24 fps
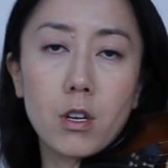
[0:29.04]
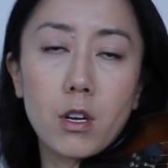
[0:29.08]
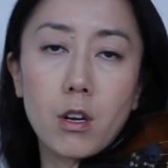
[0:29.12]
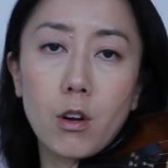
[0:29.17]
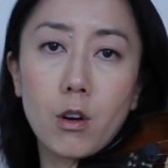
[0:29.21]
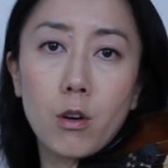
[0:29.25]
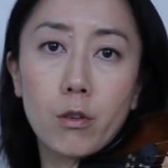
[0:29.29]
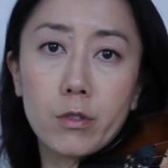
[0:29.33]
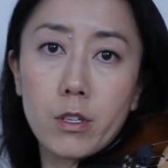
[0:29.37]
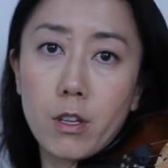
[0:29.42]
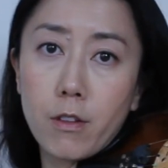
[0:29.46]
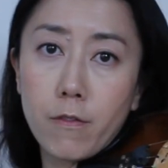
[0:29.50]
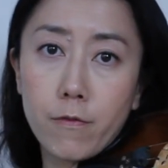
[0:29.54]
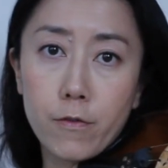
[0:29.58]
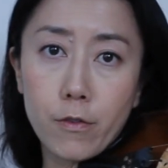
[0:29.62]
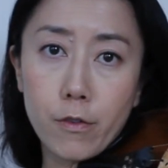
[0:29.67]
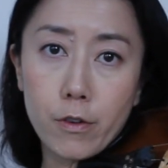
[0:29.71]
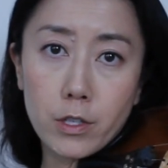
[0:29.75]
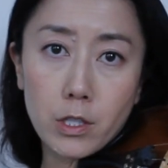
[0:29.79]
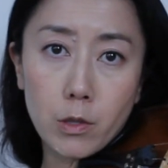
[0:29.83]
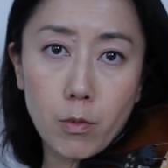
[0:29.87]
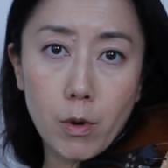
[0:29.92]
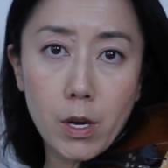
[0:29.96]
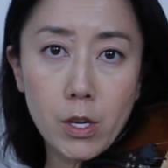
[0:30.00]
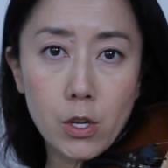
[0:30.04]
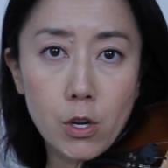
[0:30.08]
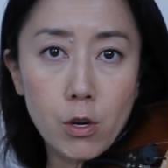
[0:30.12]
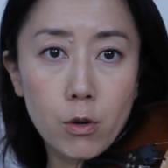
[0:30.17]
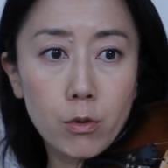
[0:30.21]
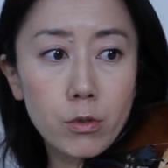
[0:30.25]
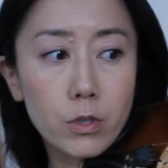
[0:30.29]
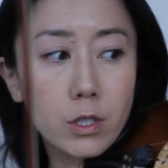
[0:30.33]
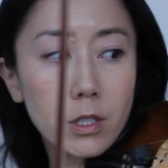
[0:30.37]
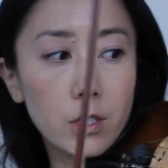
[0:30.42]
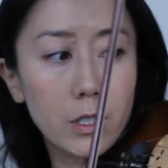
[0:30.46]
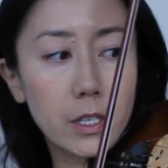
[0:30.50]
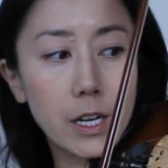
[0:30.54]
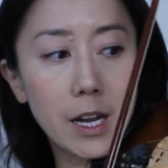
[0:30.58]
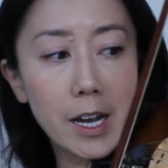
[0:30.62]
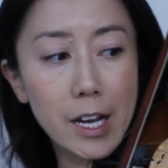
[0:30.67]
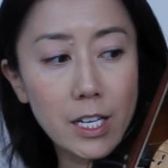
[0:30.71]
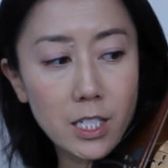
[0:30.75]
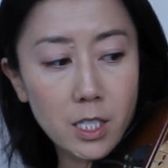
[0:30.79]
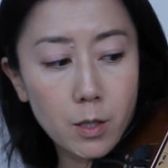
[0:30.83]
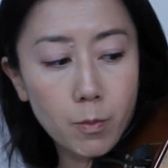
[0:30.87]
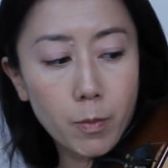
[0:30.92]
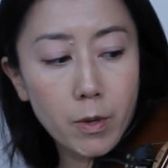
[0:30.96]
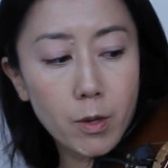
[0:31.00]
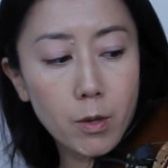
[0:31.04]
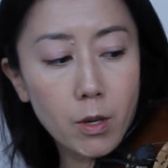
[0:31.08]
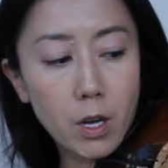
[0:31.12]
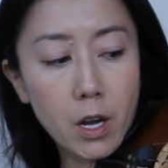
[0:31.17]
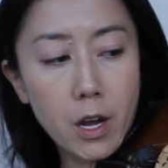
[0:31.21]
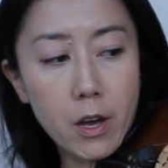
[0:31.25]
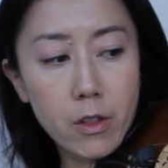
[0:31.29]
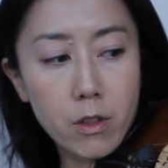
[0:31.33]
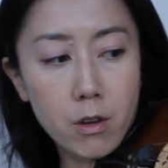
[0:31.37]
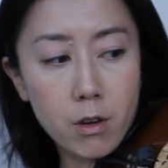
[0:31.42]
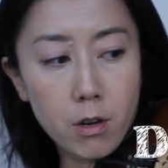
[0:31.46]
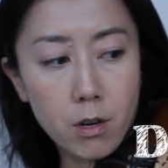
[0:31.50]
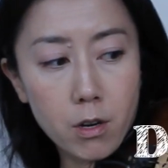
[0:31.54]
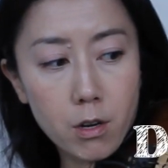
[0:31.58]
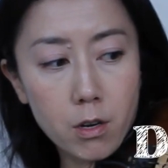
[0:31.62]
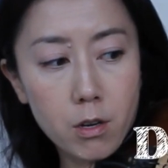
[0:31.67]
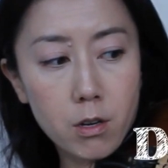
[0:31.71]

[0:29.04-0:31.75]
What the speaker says: only the first 3 notes, it has to be either